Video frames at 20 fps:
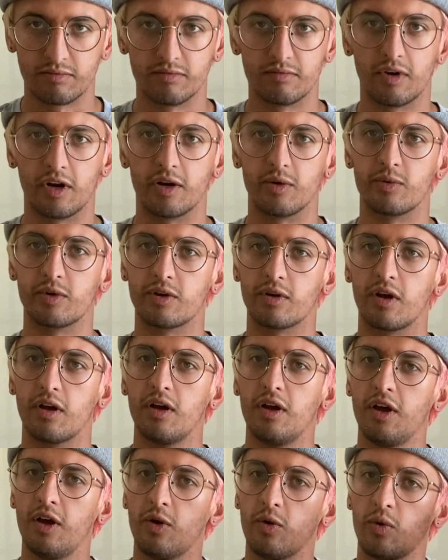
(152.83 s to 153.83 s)
All right, we're good.
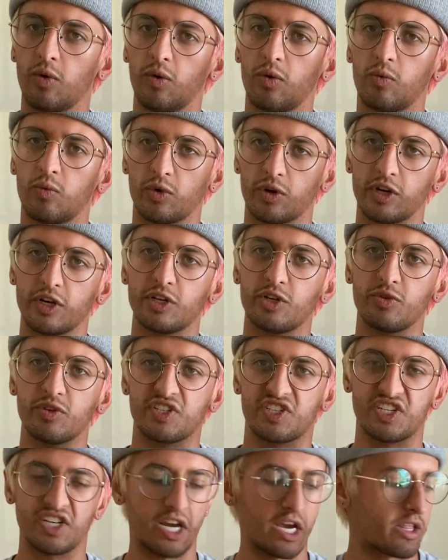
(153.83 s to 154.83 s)
We're gonna do this
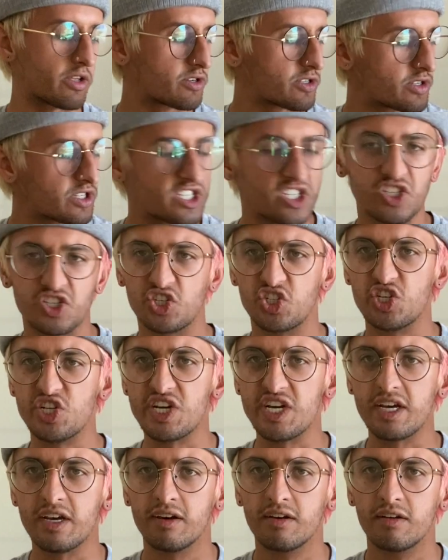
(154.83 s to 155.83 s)
together. So this is
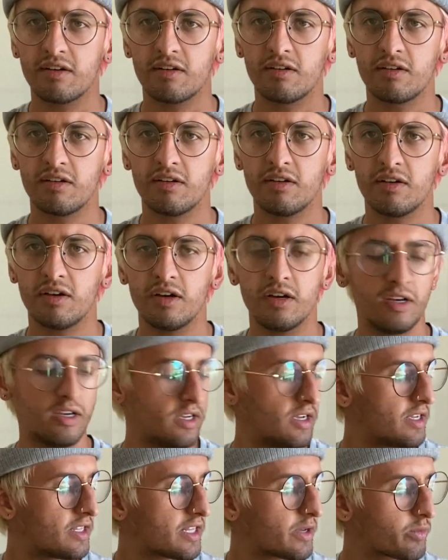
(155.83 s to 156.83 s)
G, then
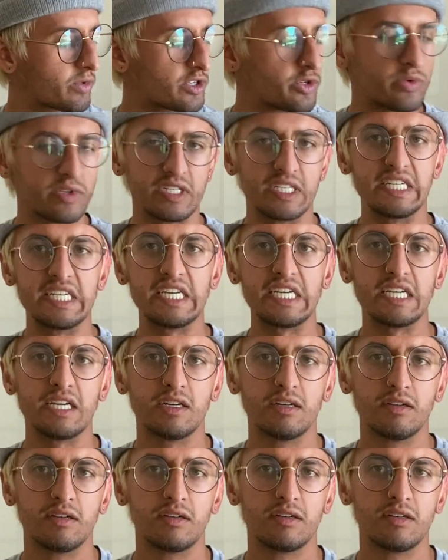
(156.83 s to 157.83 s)
we're doing D.
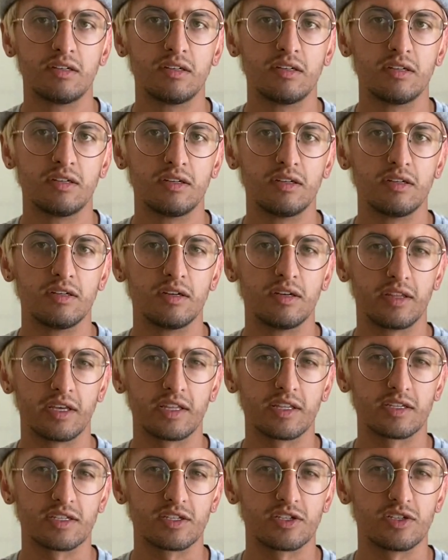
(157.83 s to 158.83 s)
I think
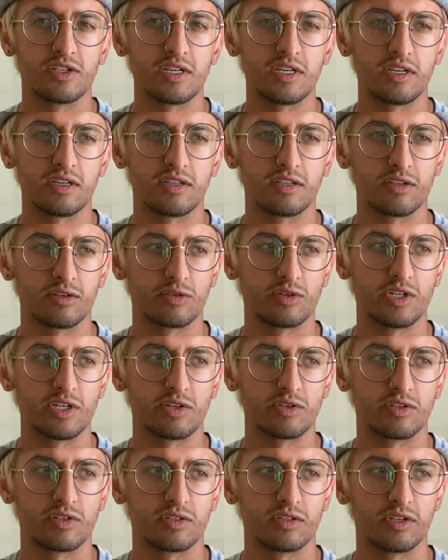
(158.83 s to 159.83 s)
this is D, either D
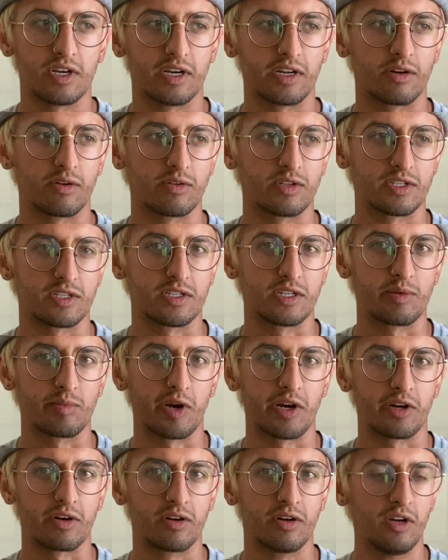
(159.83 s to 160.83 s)
or, yeah, no, this is D
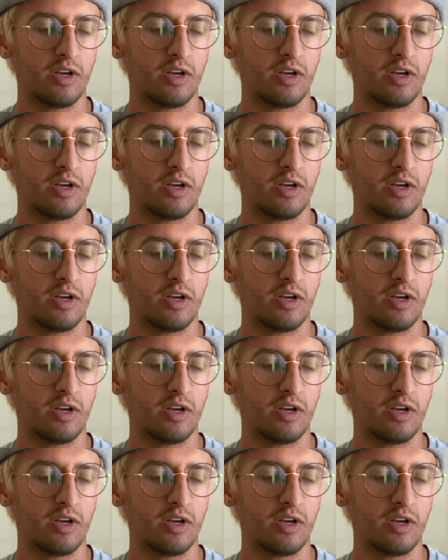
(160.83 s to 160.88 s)
minor.